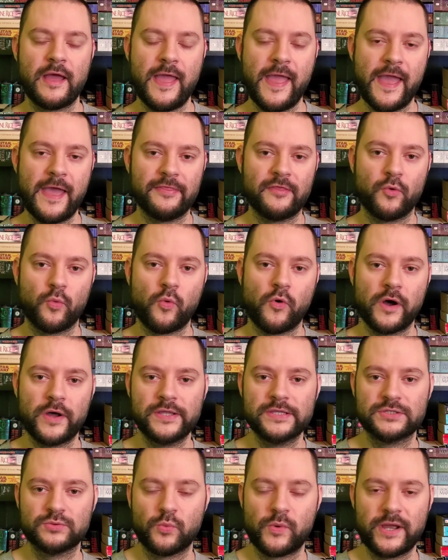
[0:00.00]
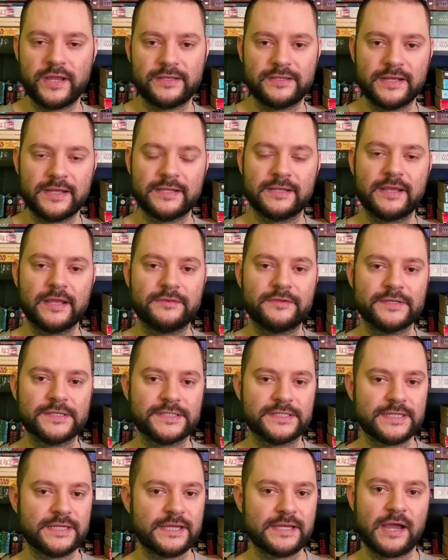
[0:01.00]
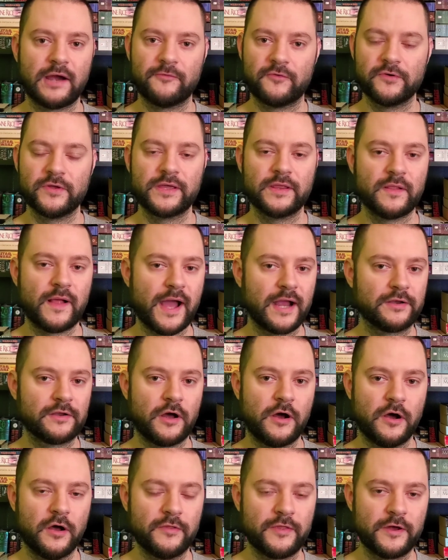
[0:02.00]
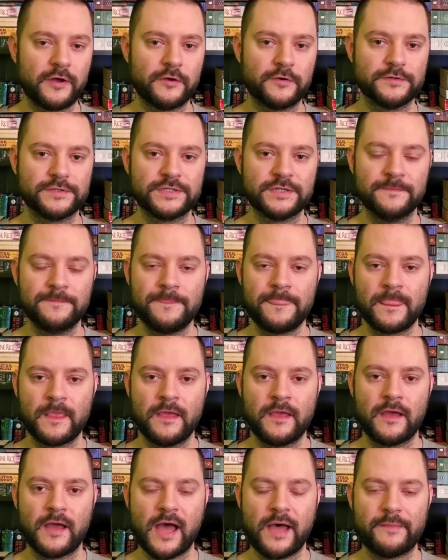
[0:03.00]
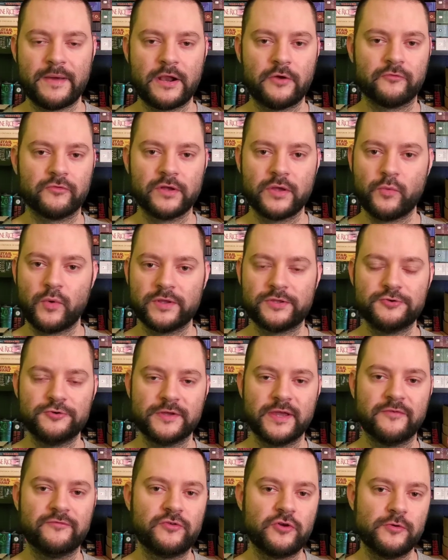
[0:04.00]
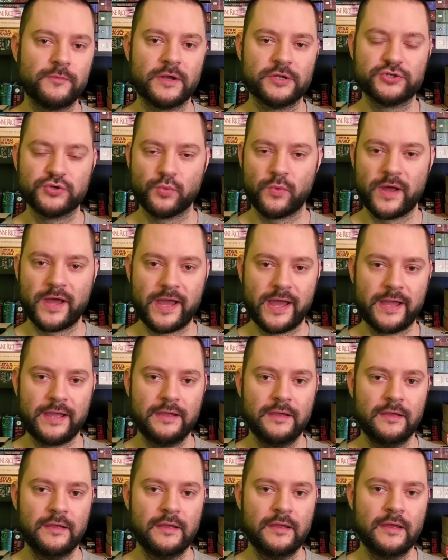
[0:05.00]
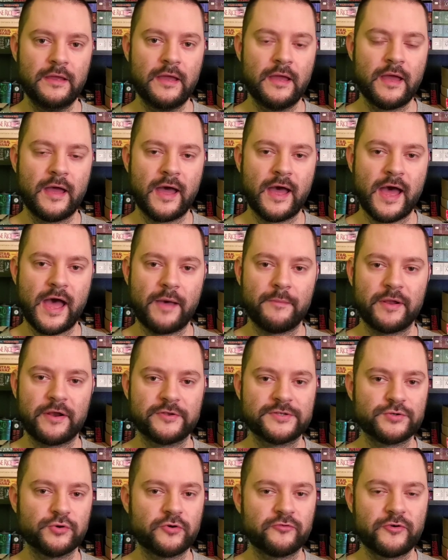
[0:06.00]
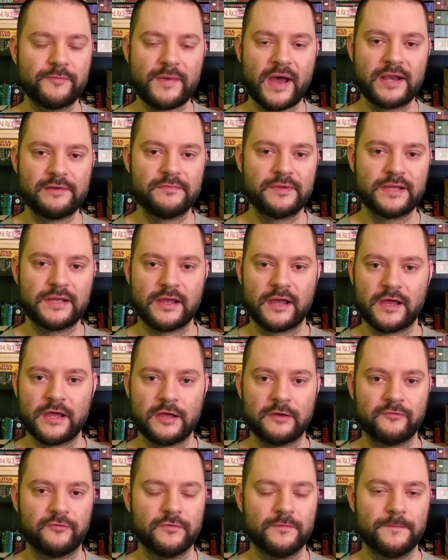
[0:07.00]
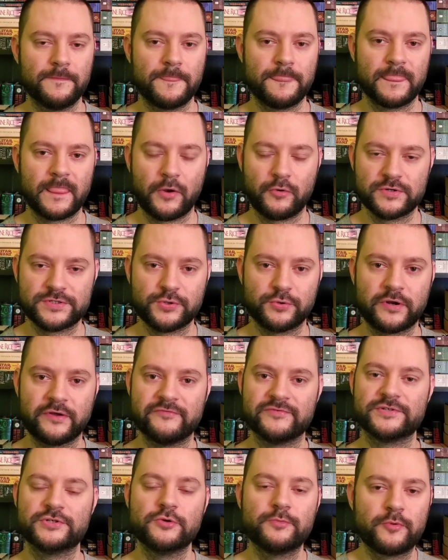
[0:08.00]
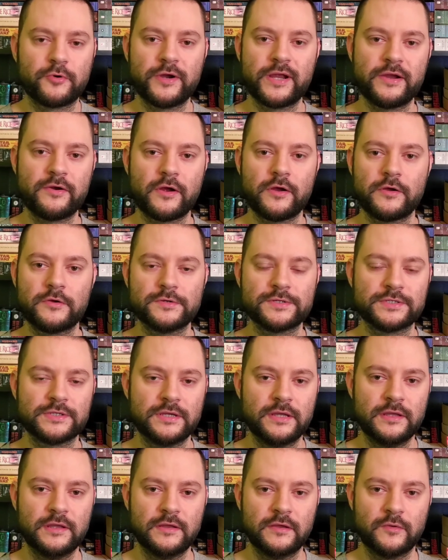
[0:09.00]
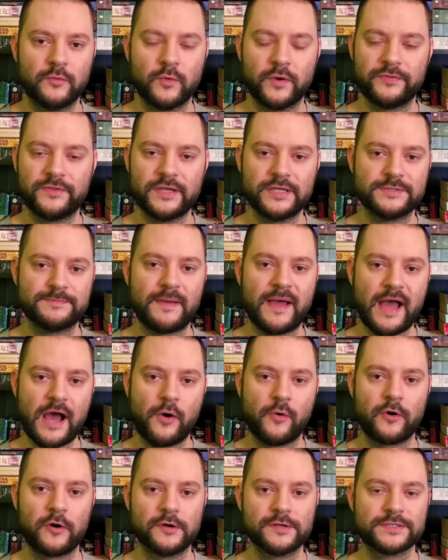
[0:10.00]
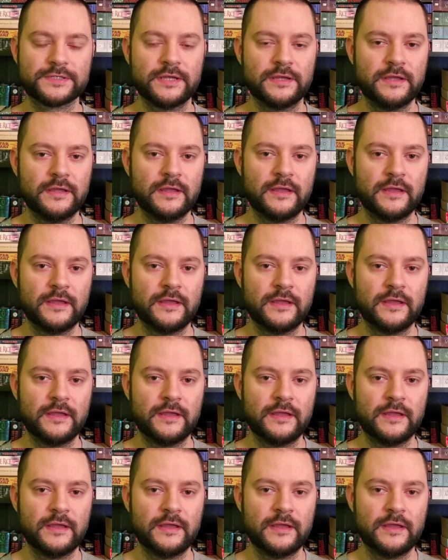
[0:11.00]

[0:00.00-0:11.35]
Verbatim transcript: and the ones we did get to see, I really liked all of those. Um, I don't really want to give too much away, uh, but it sort of reminded me of there were sort of superheroes with these powers,